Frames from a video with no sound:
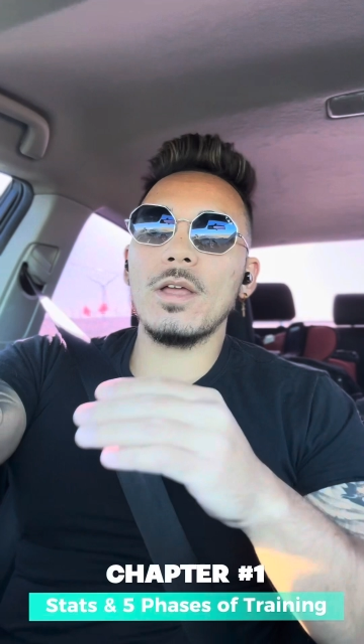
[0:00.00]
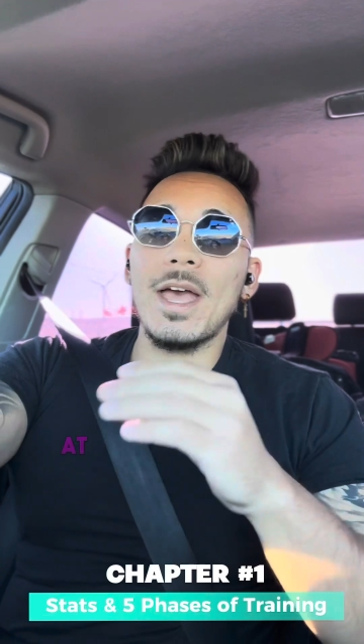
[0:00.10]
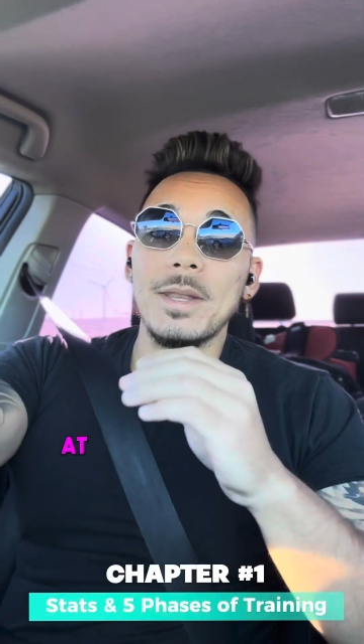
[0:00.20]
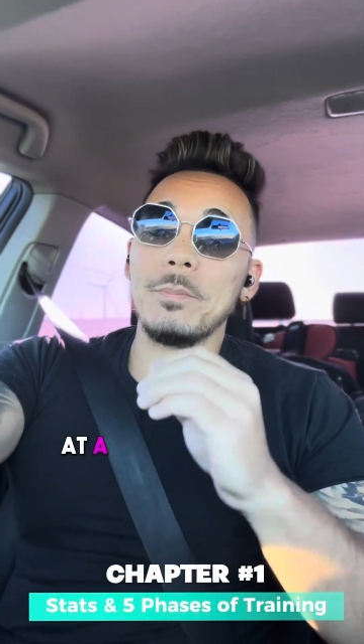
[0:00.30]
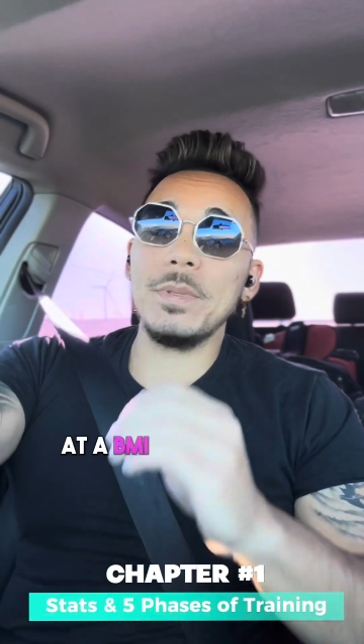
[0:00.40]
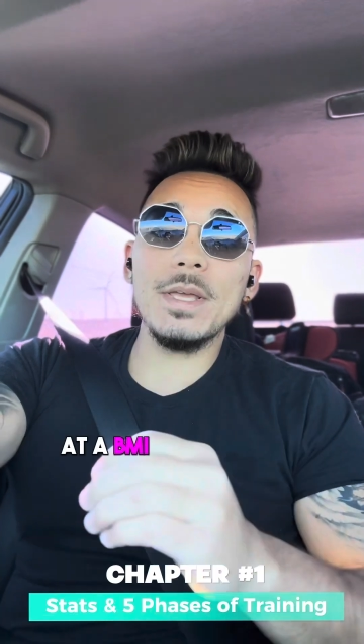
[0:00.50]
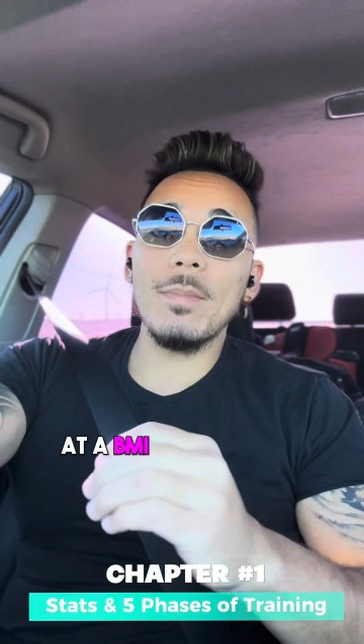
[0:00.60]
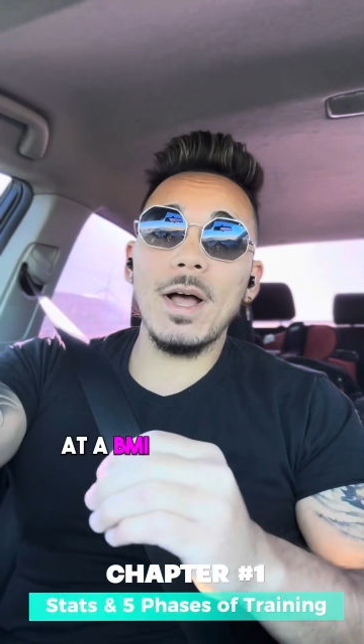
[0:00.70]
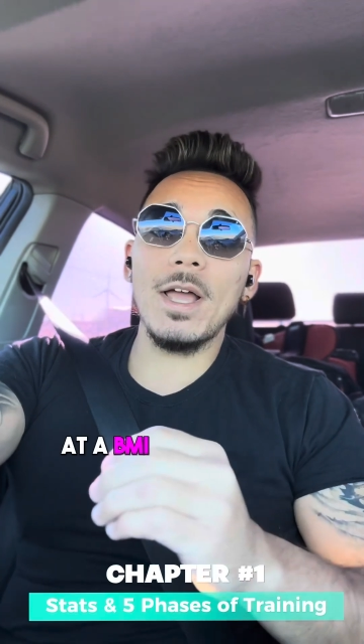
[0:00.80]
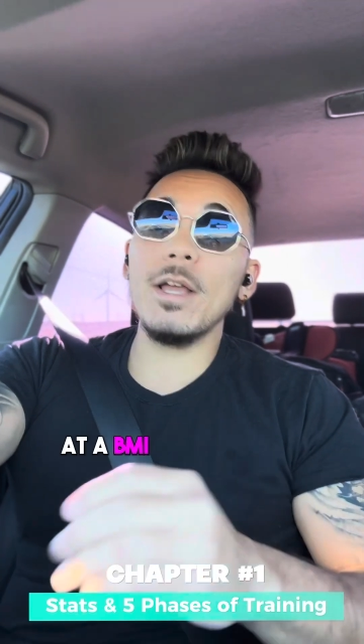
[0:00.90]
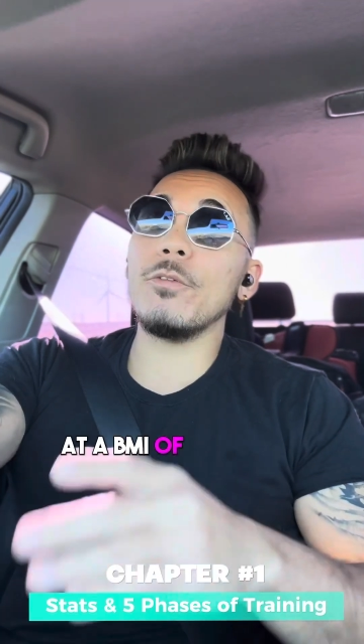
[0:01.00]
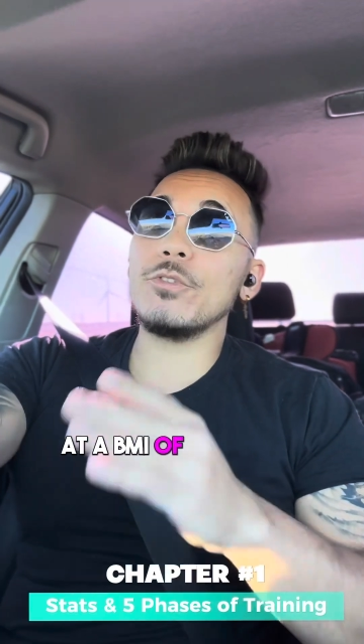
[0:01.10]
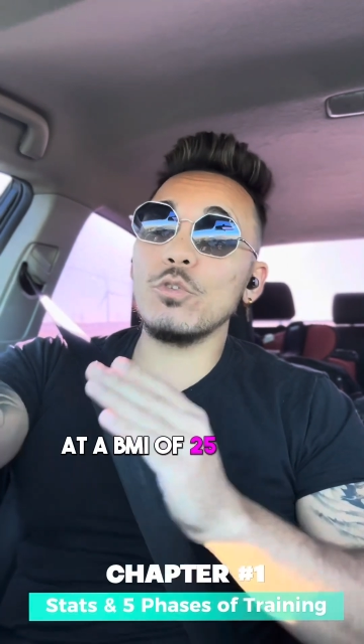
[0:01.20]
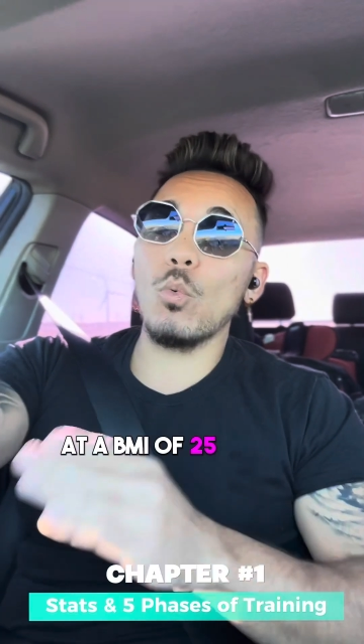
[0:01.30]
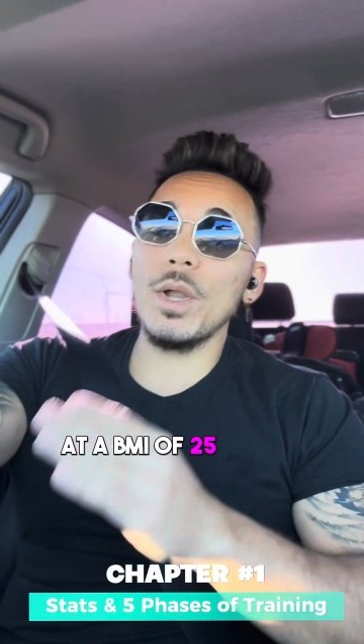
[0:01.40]
at a BMI of
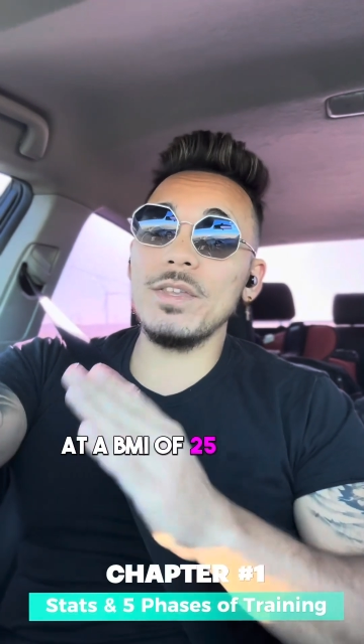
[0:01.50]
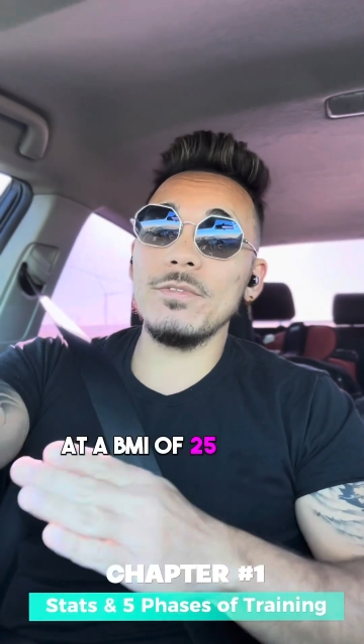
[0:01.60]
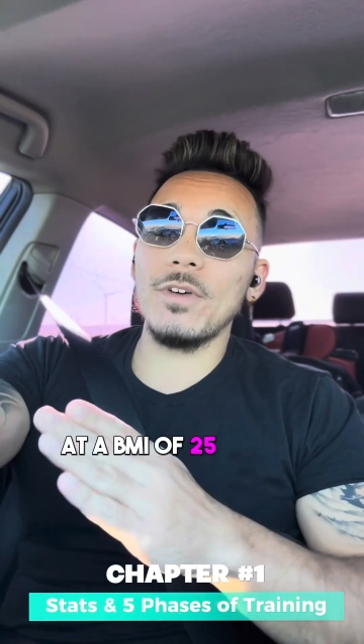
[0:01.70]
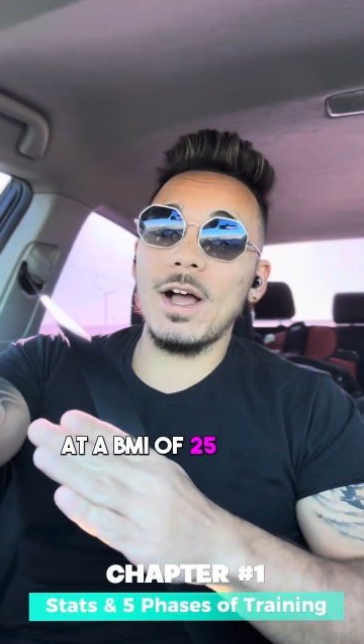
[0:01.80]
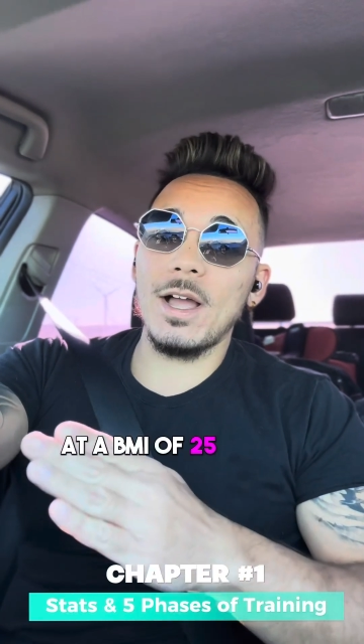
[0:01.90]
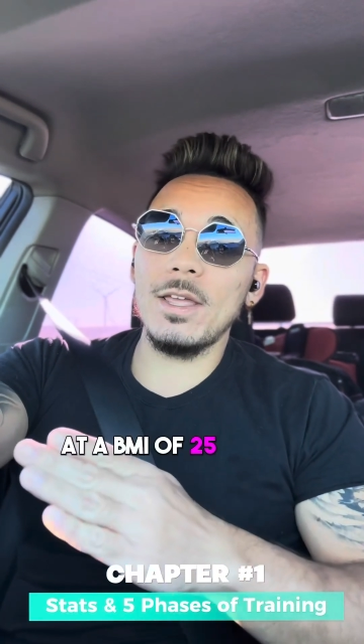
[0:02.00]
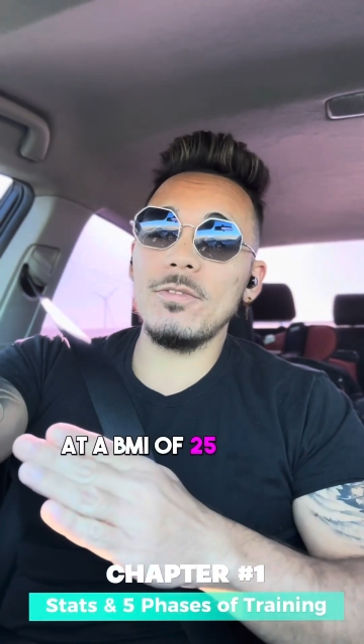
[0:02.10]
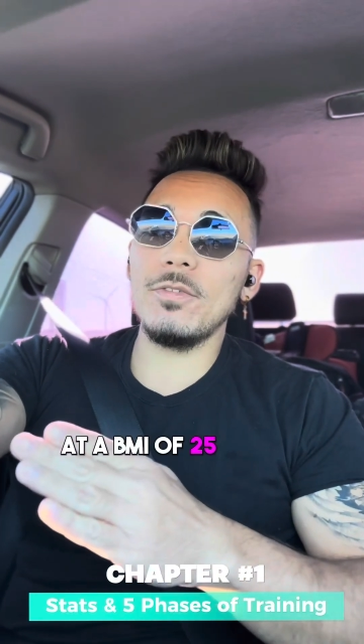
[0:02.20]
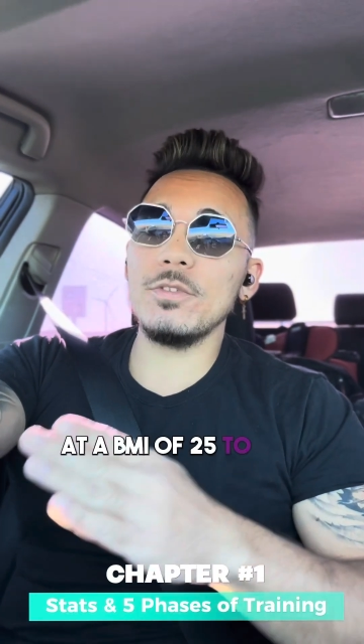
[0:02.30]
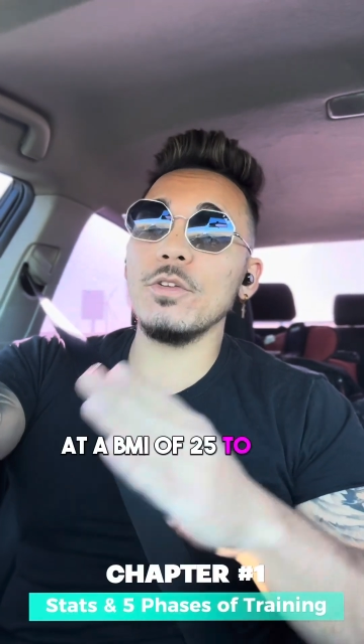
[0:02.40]
25